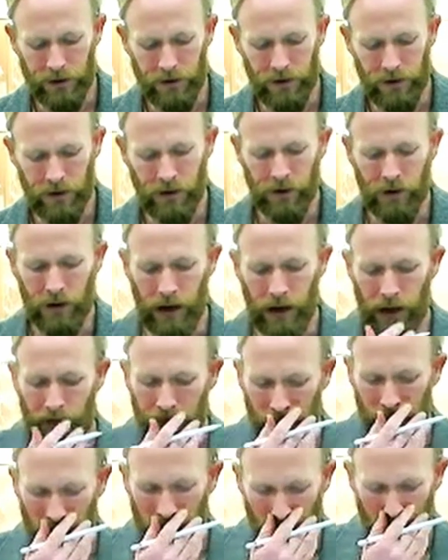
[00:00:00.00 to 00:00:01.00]
I'm
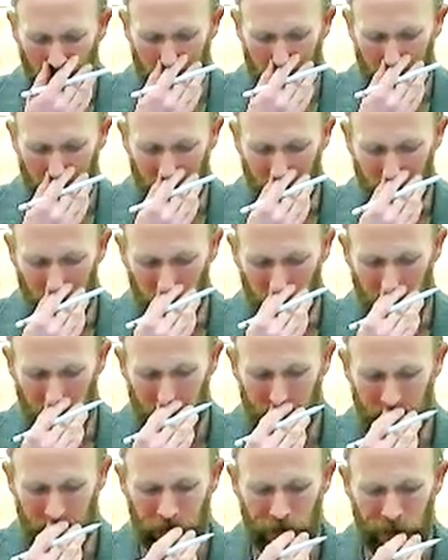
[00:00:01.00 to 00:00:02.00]
gonna
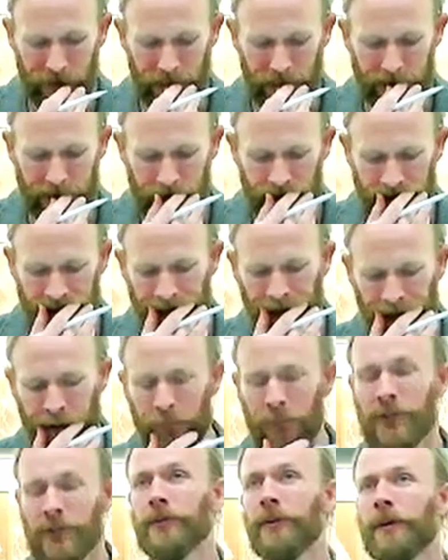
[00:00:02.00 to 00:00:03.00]
really take some
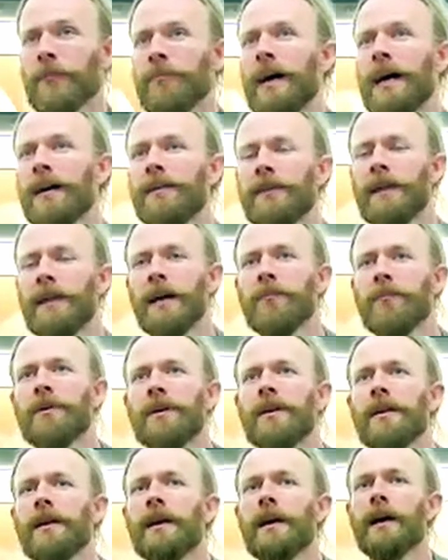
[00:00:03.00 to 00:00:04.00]
time to unpack that,
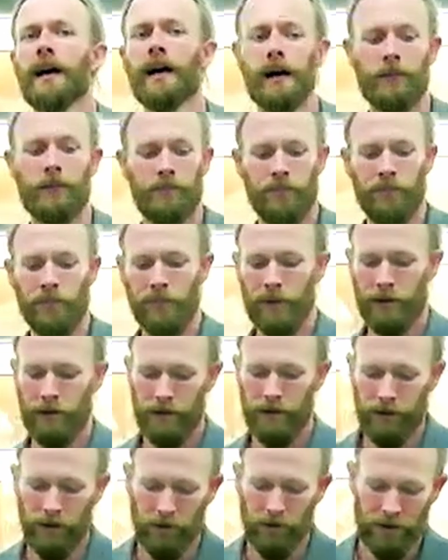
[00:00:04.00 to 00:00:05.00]
but
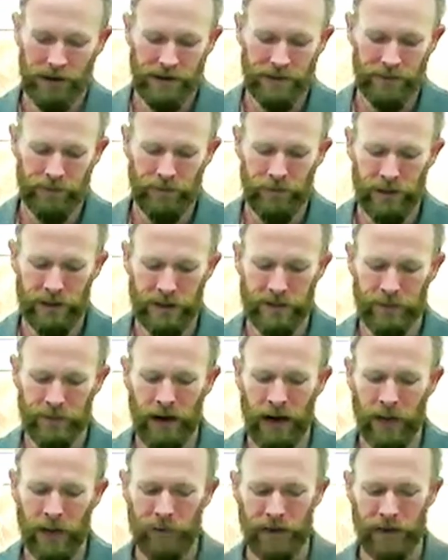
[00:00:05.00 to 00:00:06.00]
this
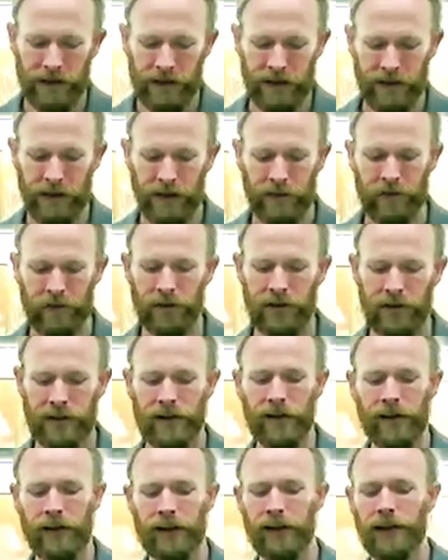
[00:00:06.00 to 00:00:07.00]
map actually,
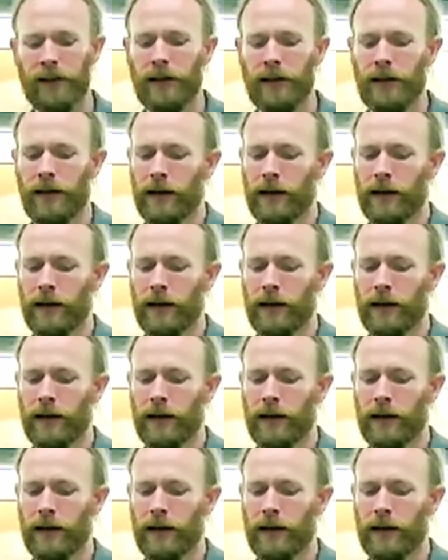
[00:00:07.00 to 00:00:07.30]
unfortunately,